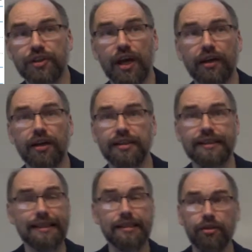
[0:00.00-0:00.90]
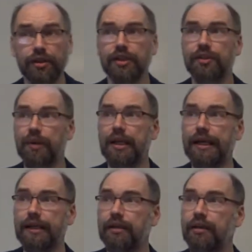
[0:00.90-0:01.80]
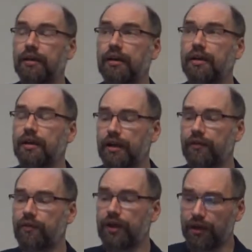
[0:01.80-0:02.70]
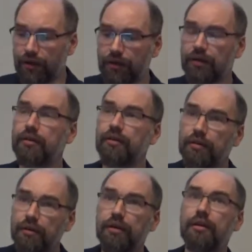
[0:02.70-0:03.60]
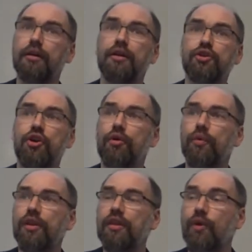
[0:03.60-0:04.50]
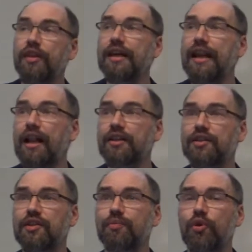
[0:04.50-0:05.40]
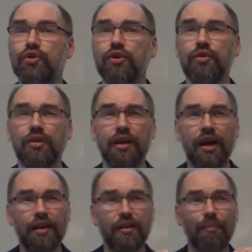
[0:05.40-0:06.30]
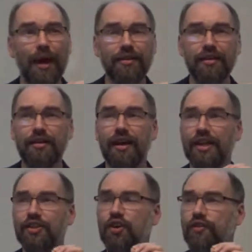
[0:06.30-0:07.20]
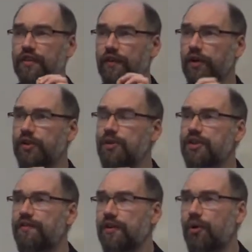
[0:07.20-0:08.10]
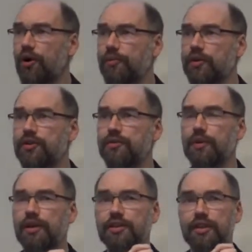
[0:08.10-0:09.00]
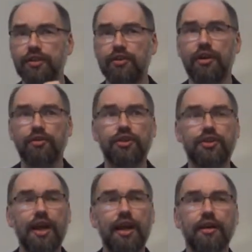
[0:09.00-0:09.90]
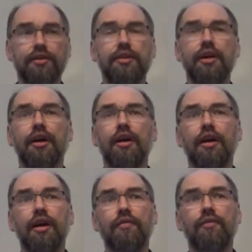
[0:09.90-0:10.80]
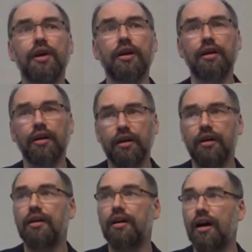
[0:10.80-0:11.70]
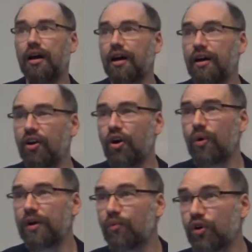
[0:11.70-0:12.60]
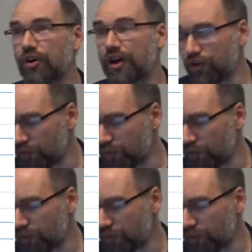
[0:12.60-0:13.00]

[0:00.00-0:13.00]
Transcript: second because it's easier to explain if we start with what the analysis is supposed to do. The method serves a very specific purpose, but it's easier to understand if we know what we're trying to